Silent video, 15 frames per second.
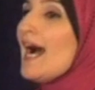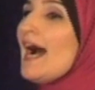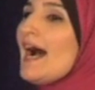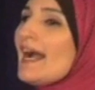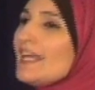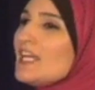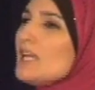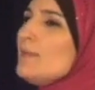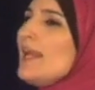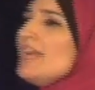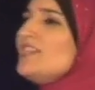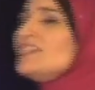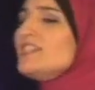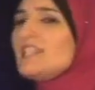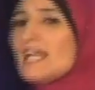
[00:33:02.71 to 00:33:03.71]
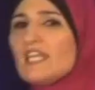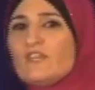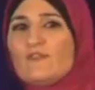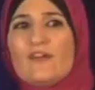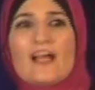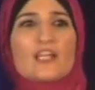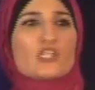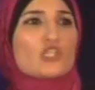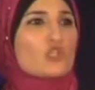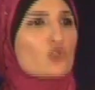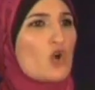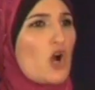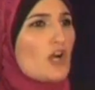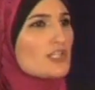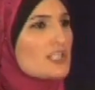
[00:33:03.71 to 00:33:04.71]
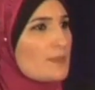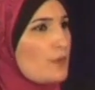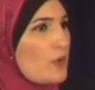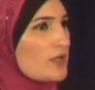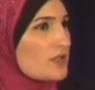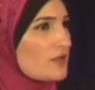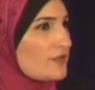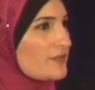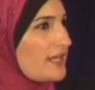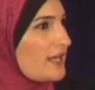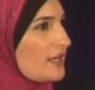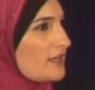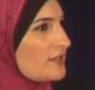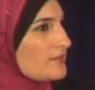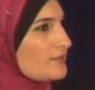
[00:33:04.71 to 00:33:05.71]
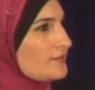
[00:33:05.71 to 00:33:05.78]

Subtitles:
I am a steadfast, strong supporter of CAIR.